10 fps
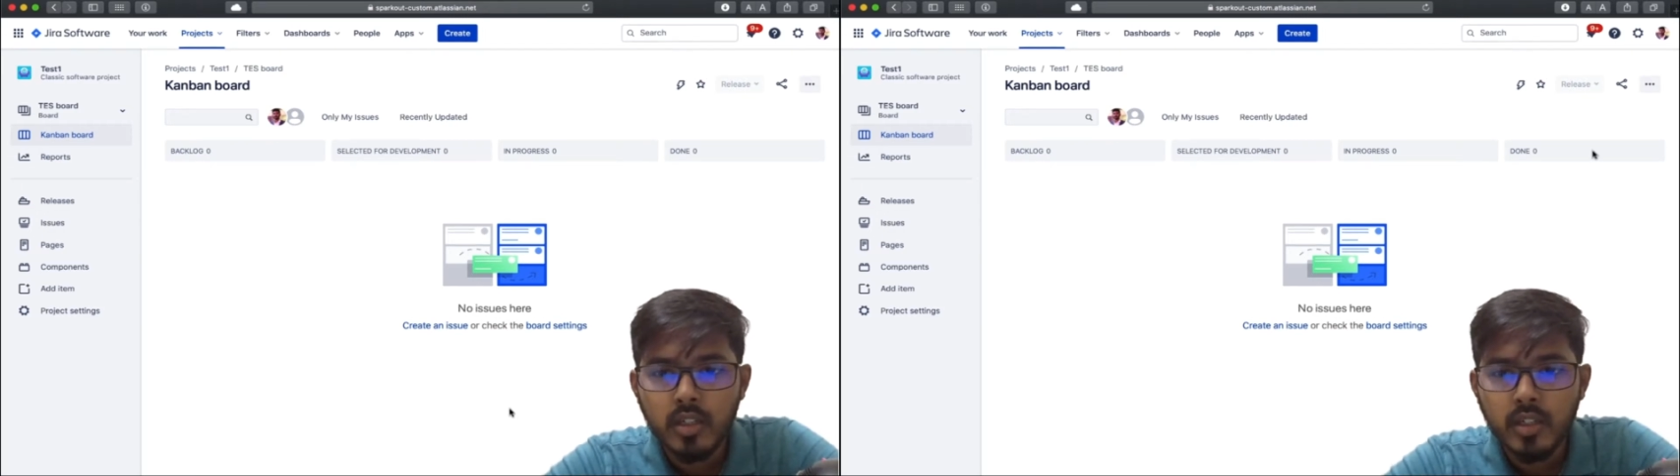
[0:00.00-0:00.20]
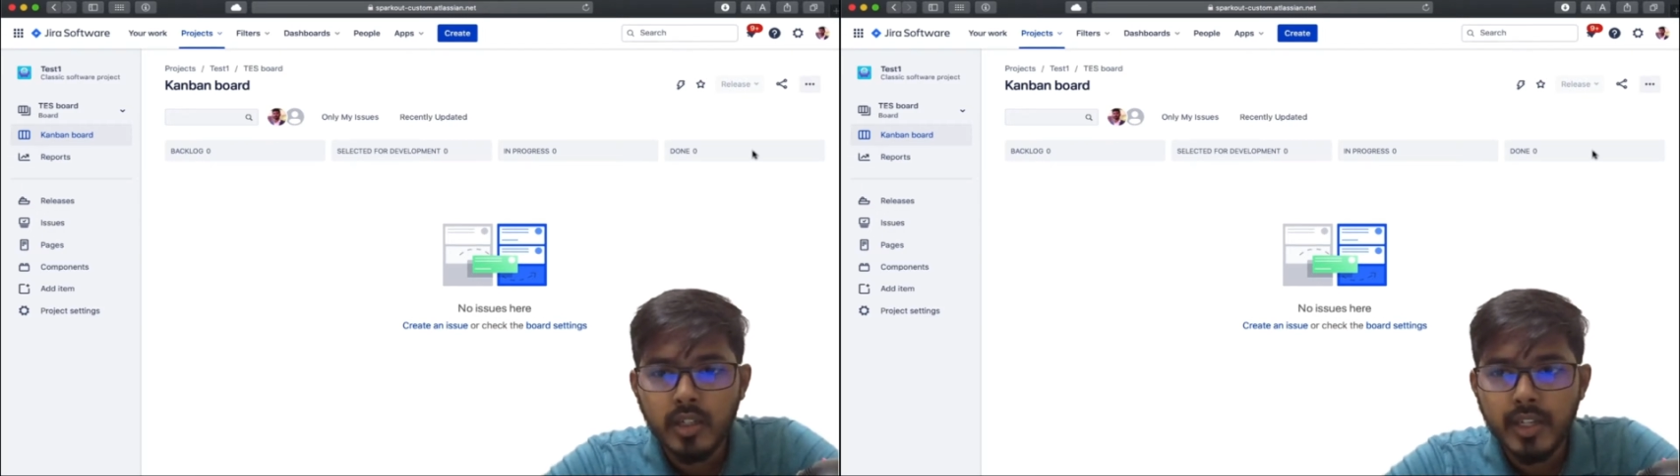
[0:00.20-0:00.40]

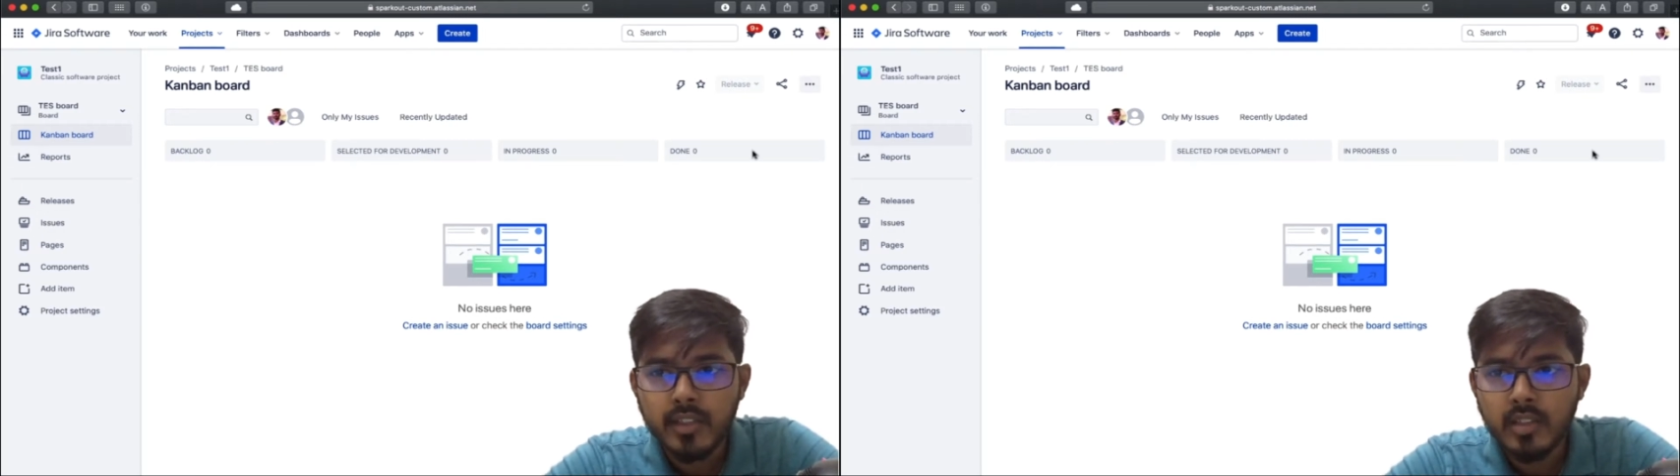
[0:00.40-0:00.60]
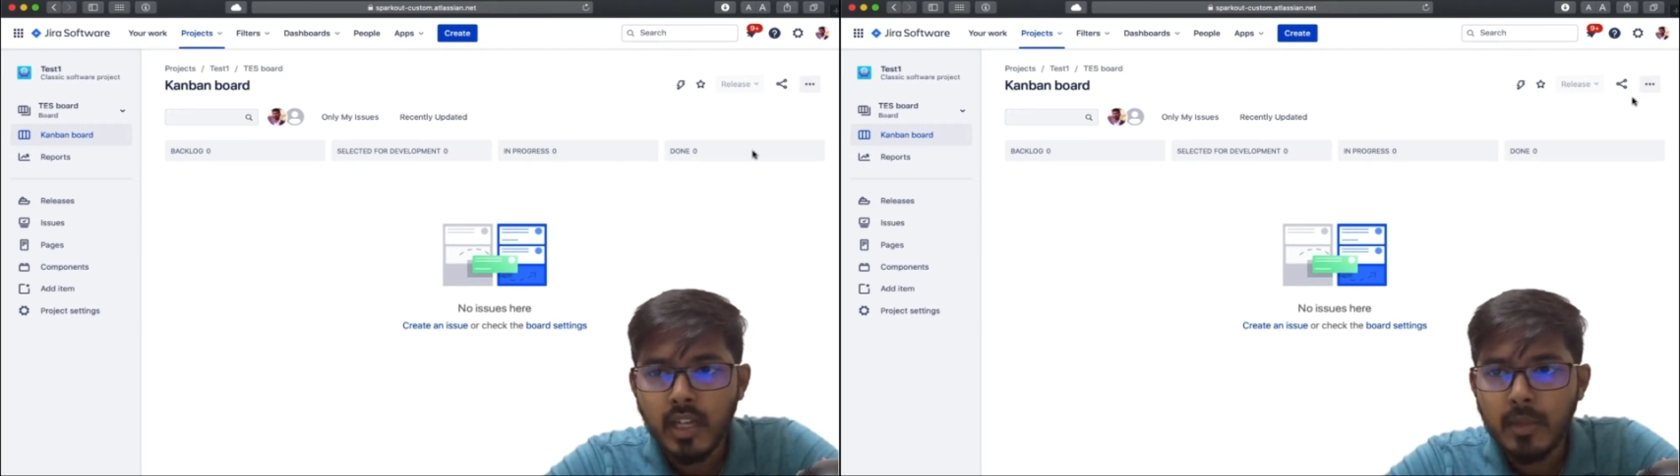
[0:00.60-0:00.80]

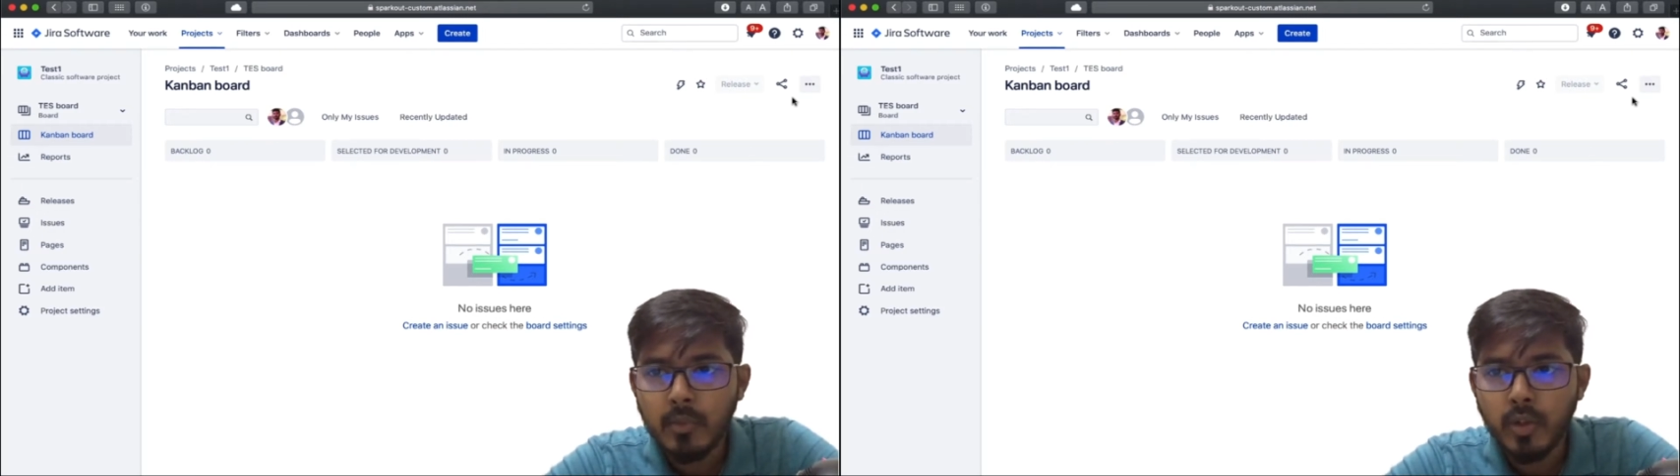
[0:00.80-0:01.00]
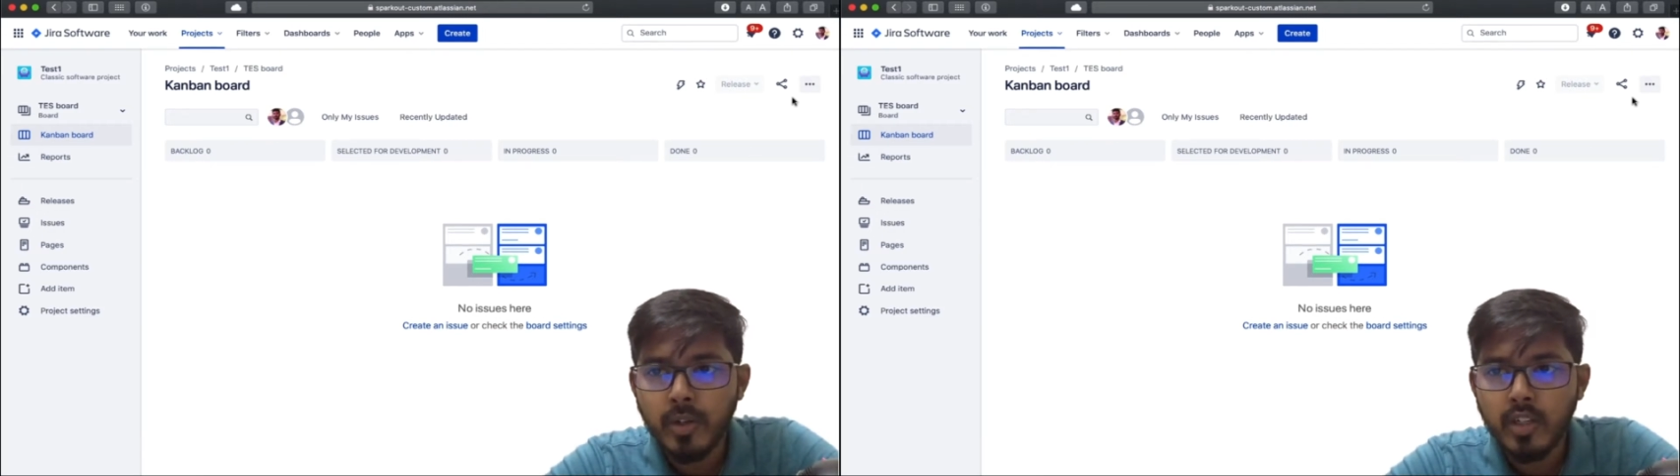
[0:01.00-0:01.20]
Next, I am
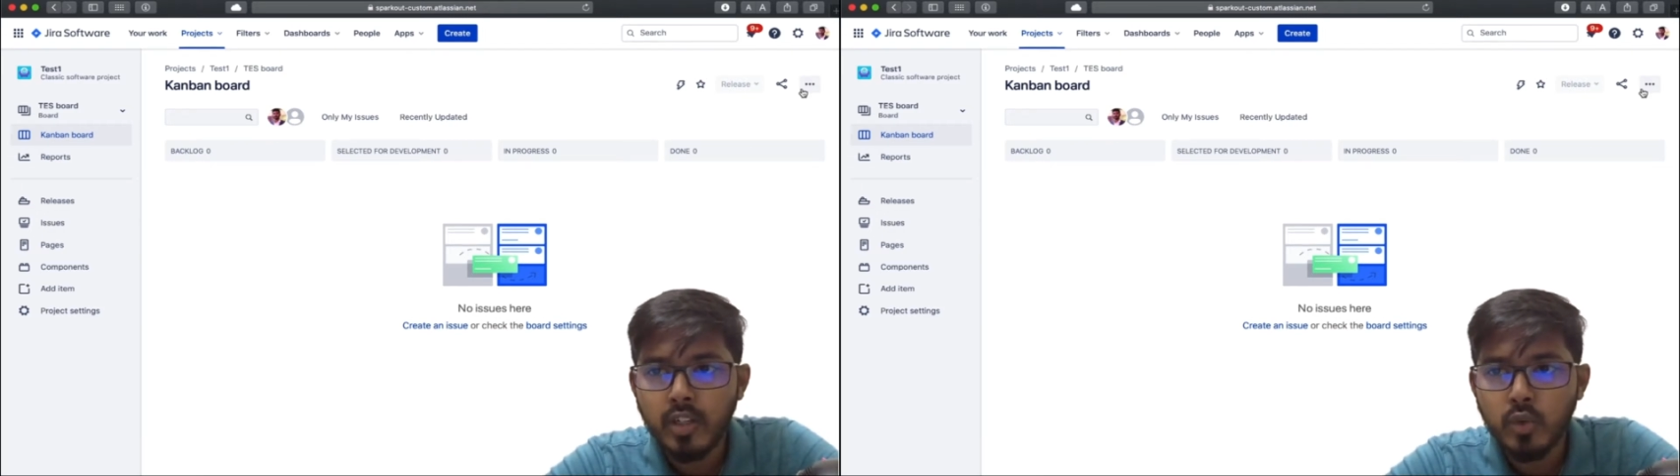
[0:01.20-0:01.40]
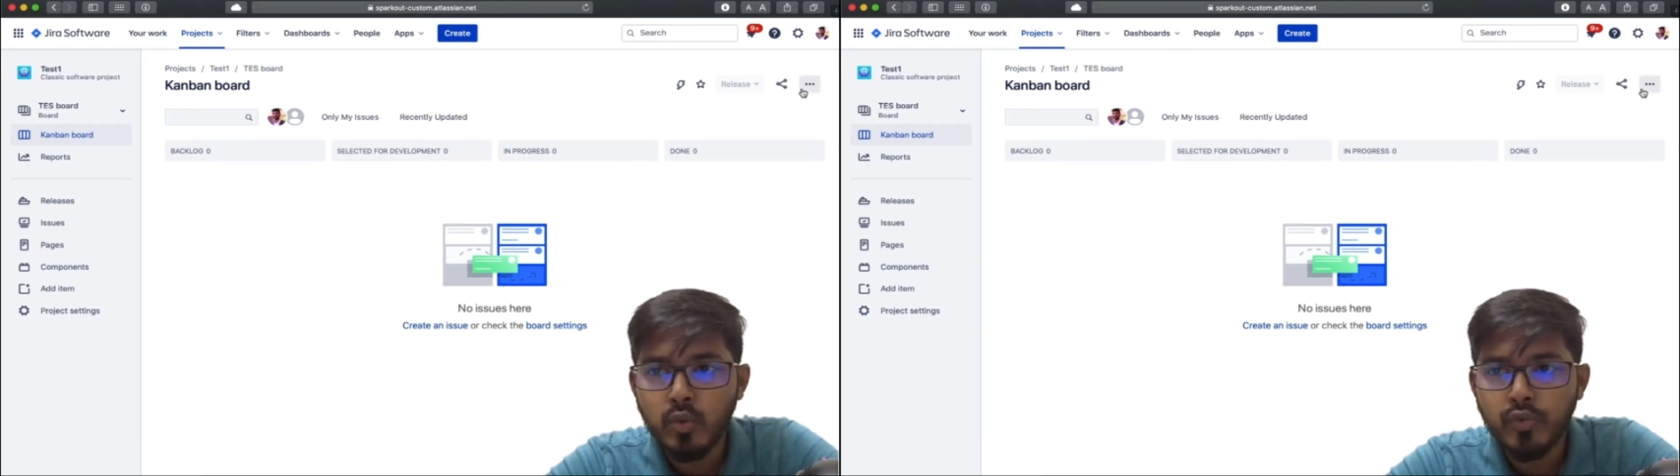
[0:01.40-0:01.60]
going to
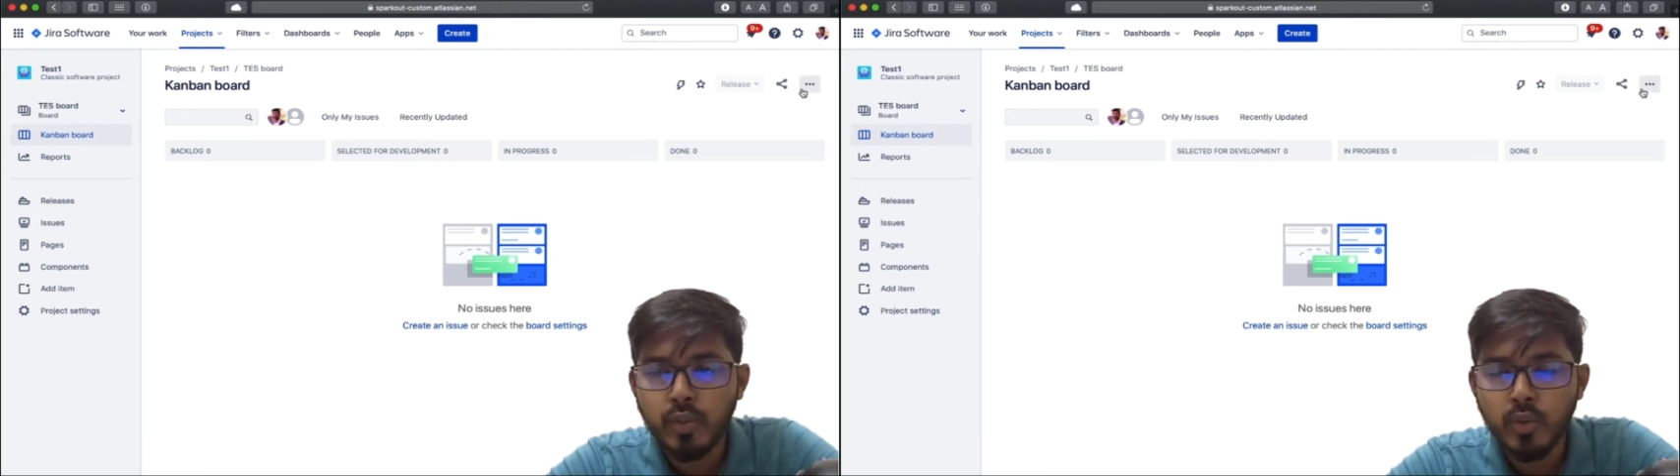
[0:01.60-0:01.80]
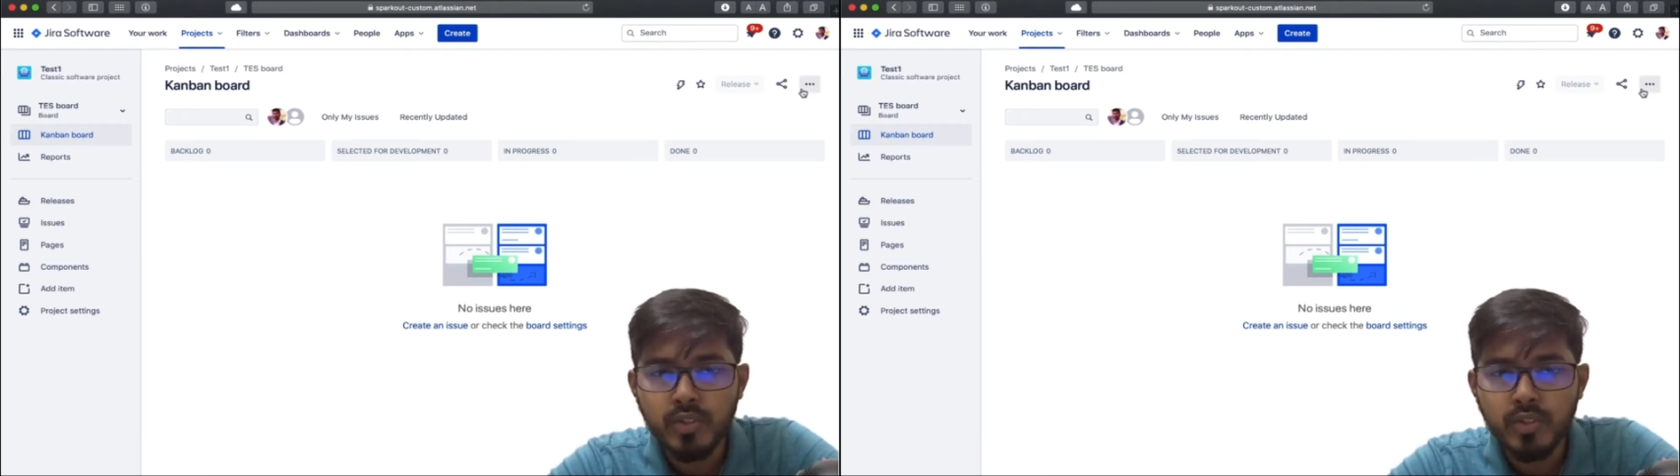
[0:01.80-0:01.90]
do few